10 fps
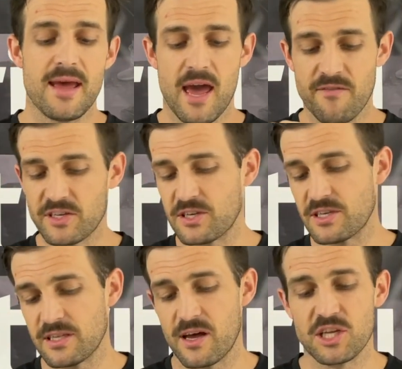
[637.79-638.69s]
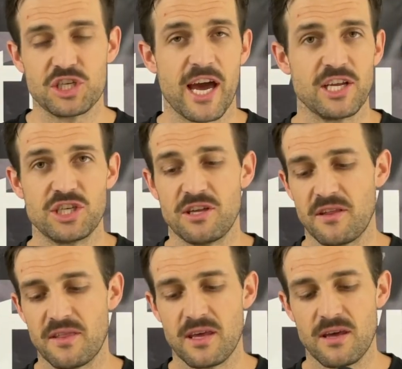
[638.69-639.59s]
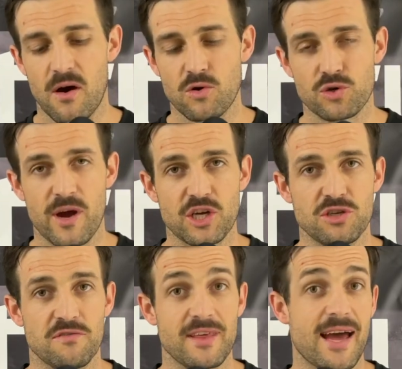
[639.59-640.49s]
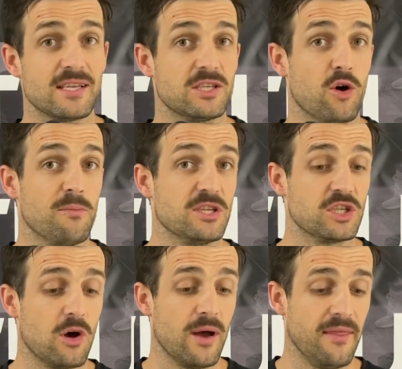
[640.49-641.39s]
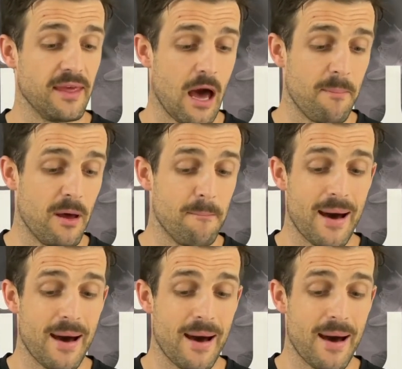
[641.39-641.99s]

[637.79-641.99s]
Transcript: ever so slightly changing the alteration of the outsole, midsole and the upper,